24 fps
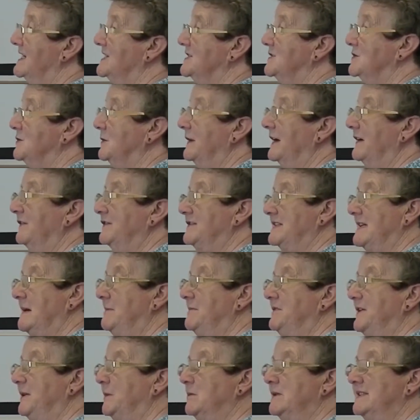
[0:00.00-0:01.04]
So if
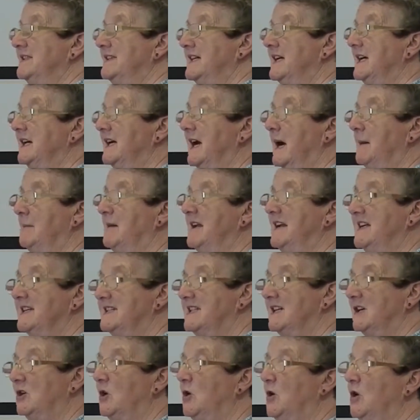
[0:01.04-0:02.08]
something was there a
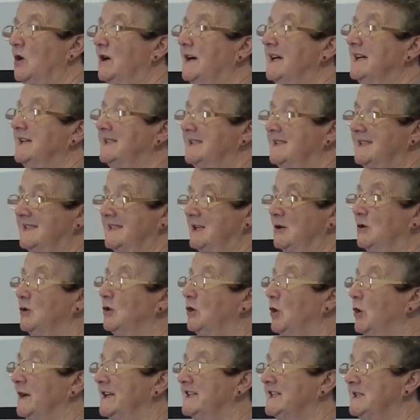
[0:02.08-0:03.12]
minute ago, it's still
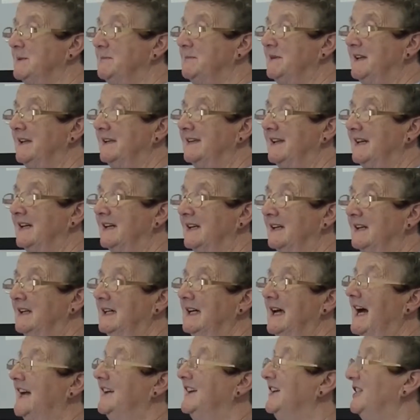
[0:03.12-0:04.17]
going to be there.
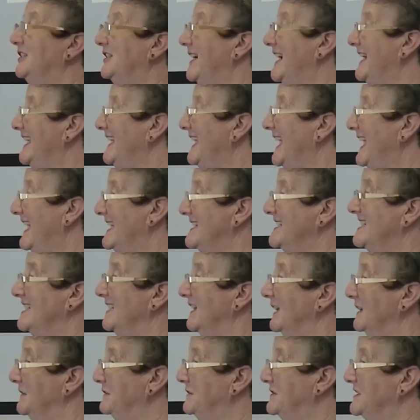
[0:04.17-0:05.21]
And Granny
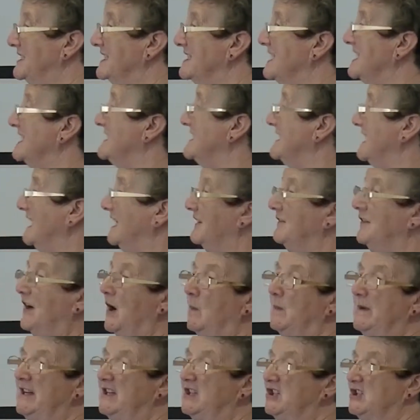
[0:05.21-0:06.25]
hasn't lifted it to give
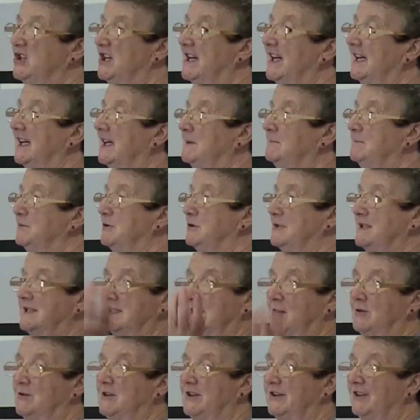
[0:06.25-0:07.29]
a wee shake and put it
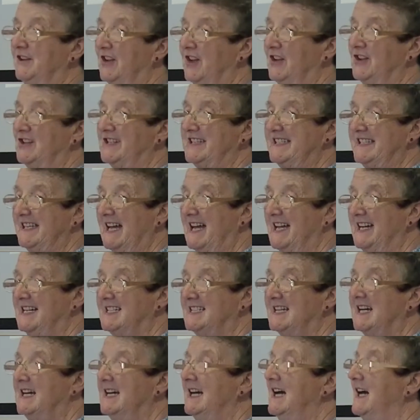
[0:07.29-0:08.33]
down at the other
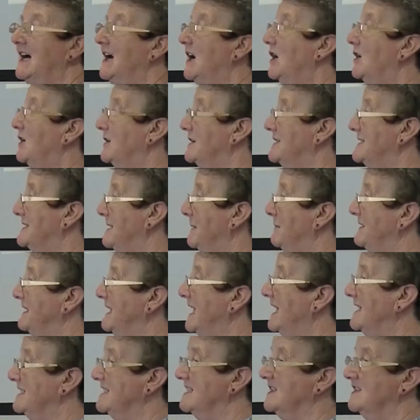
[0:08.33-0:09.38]
side, or somebody
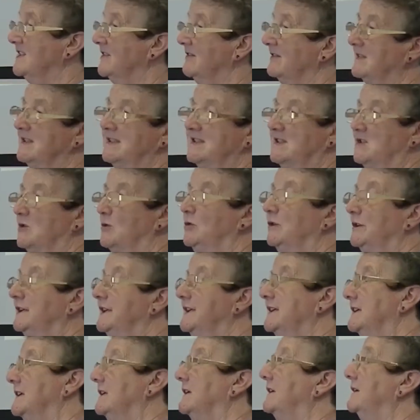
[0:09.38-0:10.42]
hasn't stolen
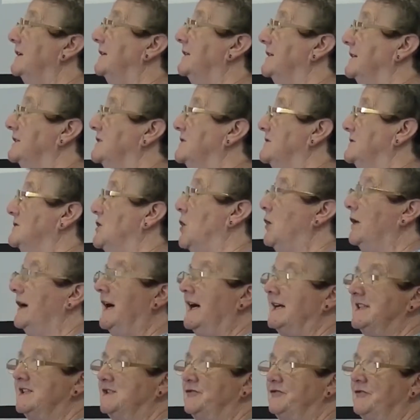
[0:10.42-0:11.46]
it, or the dog
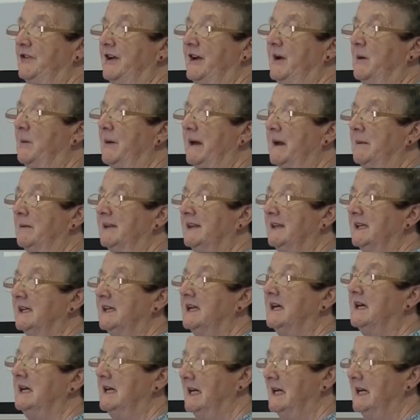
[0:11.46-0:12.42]
hasn't run away with it.